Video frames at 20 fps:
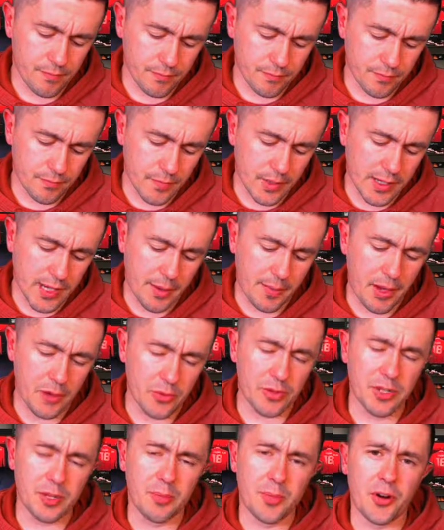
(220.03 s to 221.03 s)
it came out
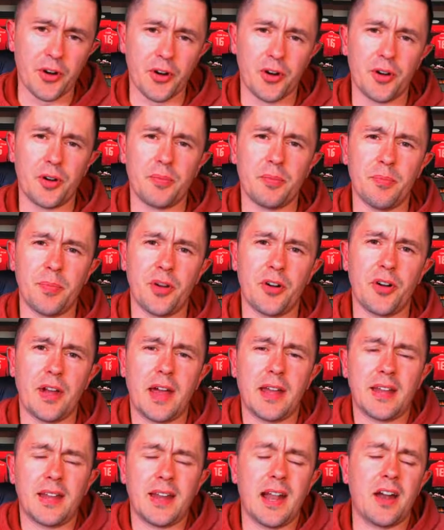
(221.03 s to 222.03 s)
in the Mirror. Mirror
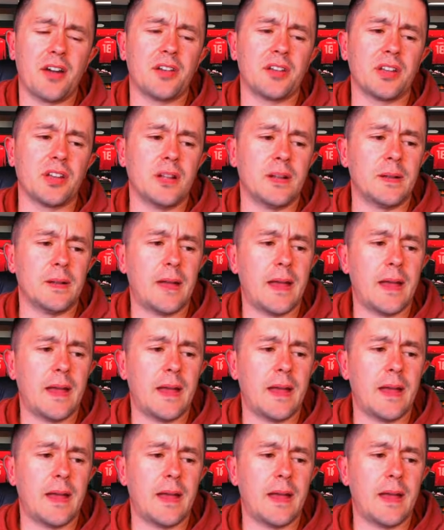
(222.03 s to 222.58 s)
had an article